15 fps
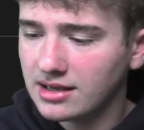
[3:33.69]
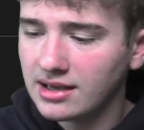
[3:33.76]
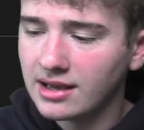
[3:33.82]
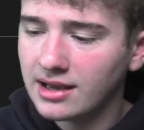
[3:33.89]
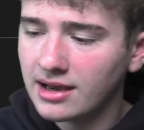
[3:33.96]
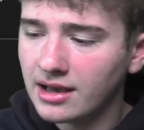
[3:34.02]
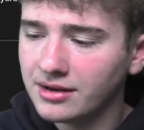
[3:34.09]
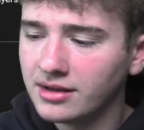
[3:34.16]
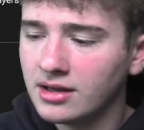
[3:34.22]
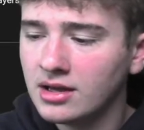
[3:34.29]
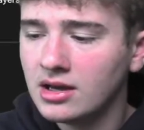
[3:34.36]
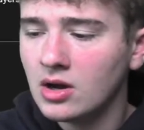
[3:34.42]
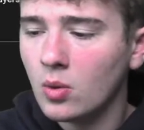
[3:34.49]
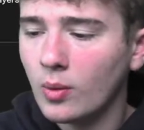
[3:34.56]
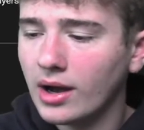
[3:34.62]
And
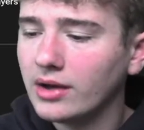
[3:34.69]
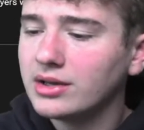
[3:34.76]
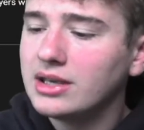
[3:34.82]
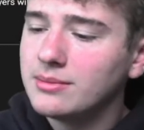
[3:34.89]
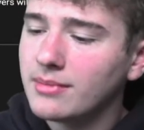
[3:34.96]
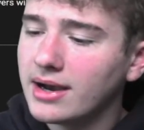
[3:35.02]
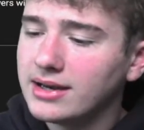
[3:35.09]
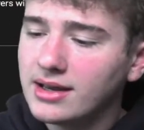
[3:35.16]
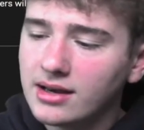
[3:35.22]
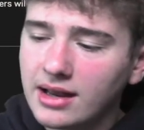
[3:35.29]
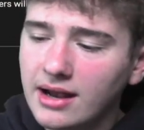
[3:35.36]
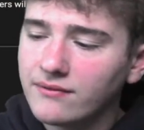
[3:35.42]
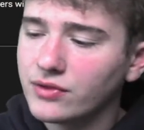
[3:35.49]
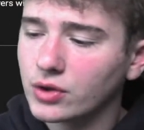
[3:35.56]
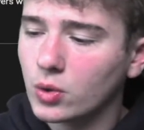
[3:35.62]
while he might not
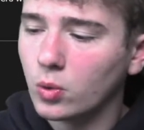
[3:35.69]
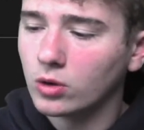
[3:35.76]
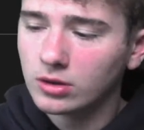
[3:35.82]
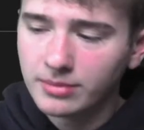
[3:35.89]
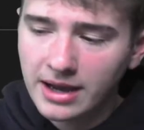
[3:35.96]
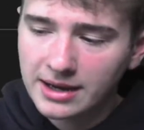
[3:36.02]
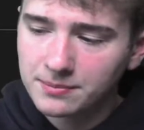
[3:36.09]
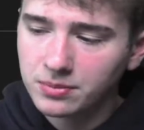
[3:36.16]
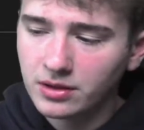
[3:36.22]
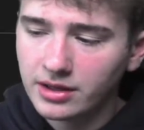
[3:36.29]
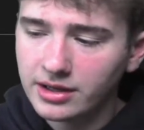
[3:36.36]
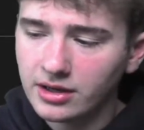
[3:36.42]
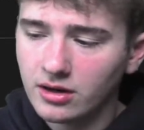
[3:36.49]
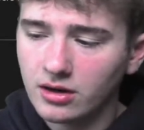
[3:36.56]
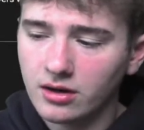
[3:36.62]
have the quarterback
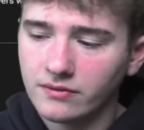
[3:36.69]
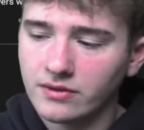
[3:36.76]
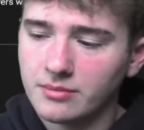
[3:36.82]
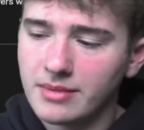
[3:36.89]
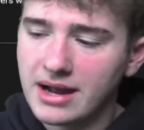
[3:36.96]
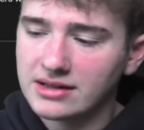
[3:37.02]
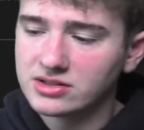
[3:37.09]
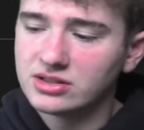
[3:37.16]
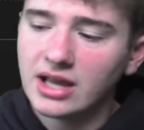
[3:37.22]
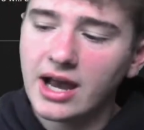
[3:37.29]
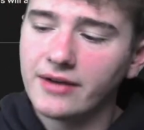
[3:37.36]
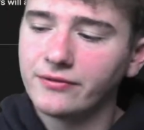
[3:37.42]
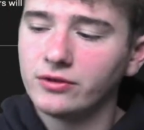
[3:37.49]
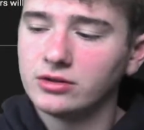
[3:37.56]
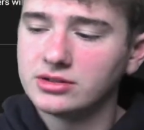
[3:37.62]
play of a Matt
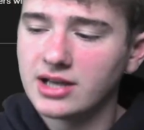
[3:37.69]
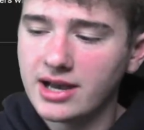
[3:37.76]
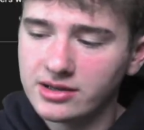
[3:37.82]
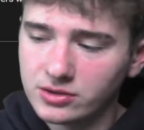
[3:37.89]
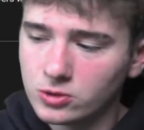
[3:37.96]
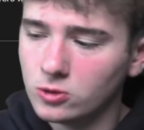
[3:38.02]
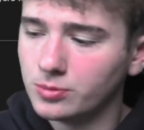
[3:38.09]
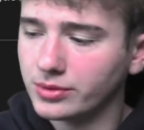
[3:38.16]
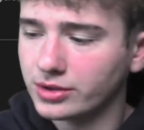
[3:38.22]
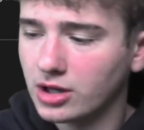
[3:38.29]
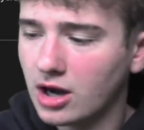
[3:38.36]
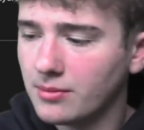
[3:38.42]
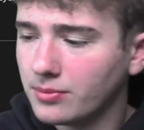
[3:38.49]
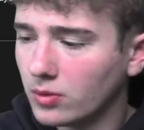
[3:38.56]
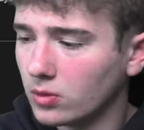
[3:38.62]
Stafford tied to Cooper
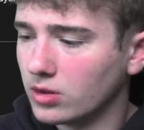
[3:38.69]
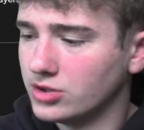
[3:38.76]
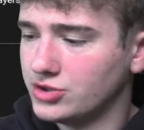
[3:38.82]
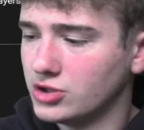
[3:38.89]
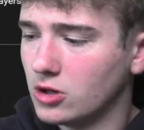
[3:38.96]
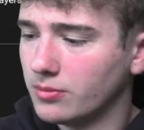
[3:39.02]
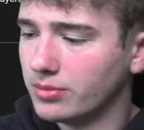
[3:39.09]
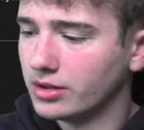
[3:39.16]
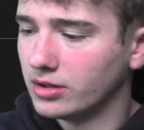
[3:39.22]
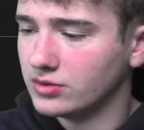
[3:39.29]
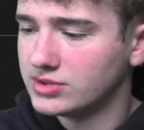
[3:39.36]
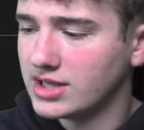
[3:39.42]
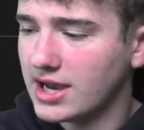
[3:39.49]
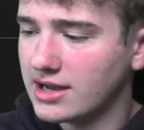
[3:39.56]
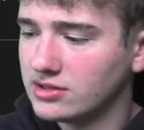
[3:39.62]
Kupp or a Joe Burrow
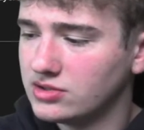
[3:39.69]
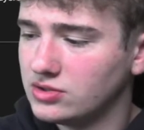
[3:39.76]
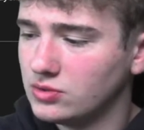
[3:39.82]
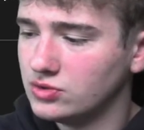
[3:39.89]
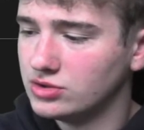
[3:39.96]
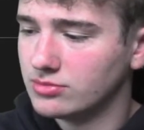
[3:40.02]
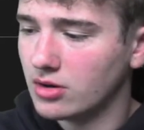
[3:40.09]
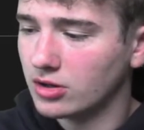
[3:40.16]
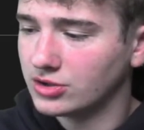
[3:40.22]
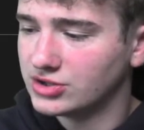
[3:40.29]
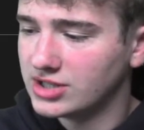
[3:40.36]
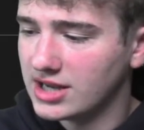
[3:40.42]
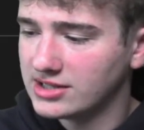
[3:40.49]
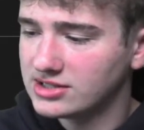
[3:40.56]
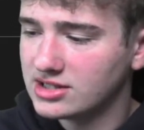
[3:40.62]
tied to Jamar
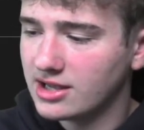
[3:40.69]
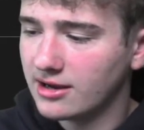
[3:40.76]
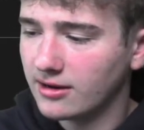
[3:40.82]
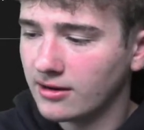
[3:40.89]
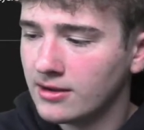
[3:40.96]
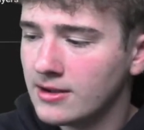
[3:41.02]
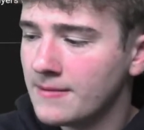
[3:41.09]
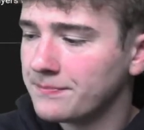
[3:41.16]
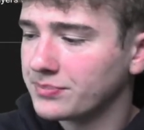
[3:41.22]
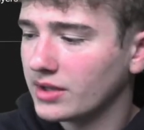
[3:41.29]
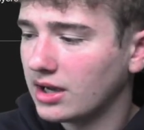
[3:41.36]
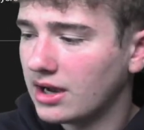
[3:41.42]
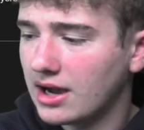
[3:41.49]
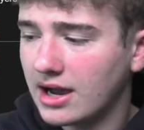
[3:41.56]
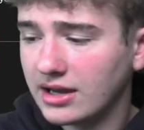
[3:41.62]
Chase there,
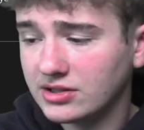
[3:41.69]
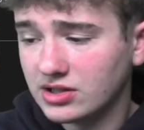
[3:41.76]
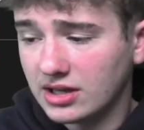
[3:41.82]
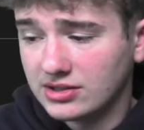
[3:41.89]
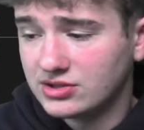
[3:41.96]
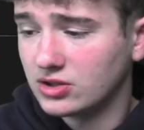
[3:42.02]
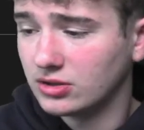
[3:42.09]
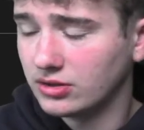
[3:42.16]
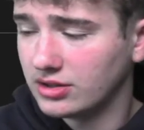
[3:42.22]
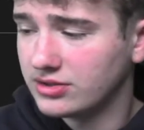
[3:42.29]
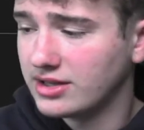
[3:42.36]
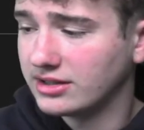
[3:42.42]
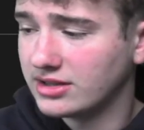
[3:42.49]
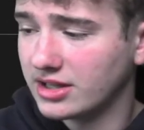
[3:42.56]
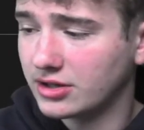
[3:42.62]
I certainly
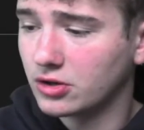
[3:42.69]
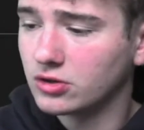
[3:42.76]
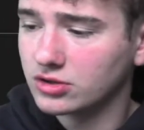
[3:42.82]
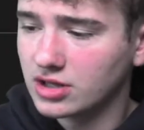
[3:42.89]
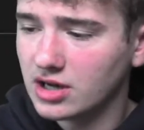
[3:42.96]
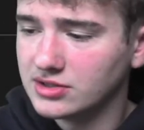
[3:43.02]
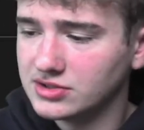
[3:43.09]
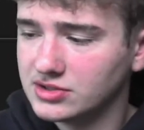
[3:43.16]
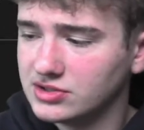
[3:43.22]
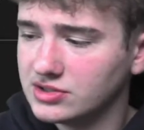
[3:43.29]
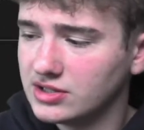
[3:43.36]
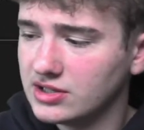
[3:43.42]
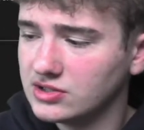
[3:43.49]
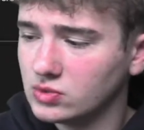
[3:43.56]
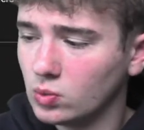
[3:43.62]
think that Kirk Cousins
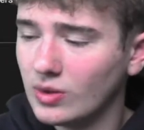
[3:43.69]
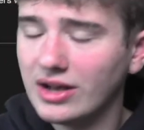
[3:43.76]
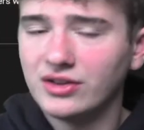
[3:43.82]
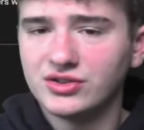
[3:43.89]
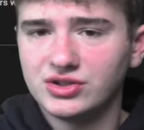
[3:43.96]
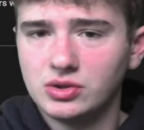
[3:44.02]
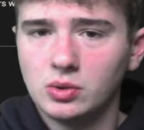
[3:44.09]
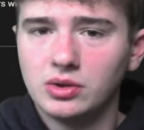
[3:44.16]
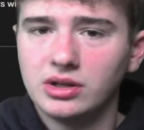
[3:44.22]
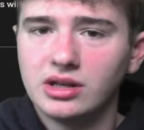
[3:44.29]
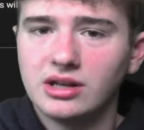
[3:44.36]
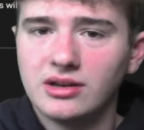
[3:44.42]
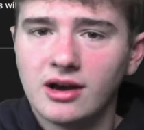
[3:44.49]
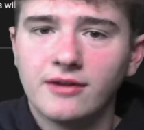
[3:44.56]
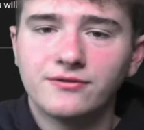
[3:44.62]
is well suited
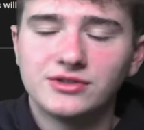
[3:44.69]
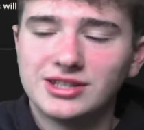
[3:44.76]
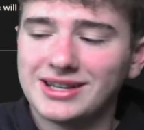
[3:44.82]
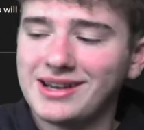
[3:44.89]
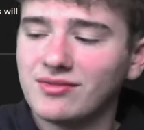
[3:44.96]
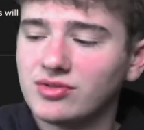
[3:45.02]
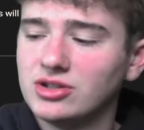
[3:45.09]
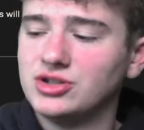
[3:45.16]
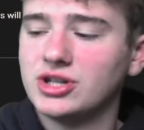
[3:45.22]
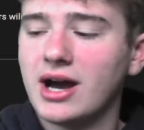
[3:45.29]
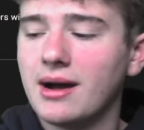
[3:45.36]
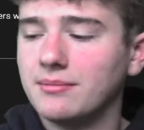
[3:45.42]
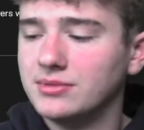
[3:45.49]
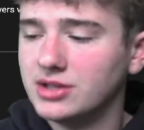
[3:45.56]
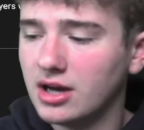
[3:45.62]
enough to get the
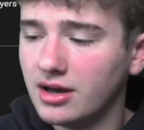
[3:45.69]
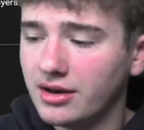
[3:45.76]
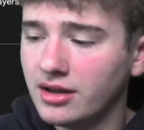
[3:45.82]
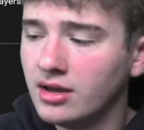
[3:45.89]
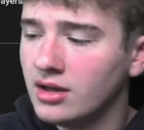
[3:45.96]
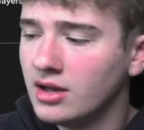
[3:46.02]
job done.